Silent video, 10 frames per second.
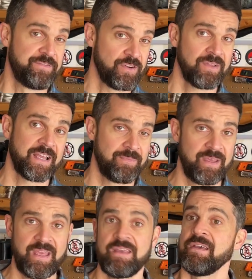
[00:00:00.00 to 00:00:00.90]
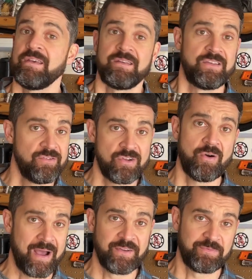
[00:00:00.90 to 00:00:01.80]
And if you're like me, you
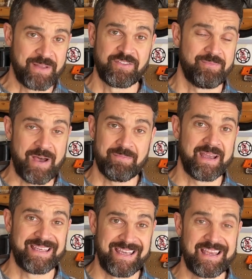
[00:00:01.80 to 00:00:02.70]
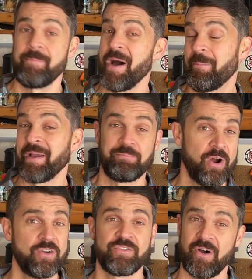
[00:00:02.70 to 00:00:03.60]
know how expensive mountain biking and mountain bike
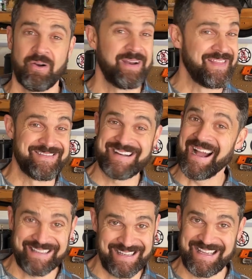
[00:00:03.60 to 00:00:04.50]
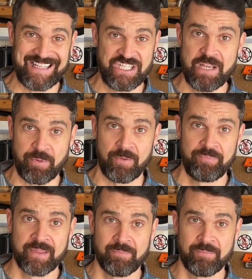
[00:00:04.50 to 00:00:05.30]
parts are, and they're not getting any cheaper,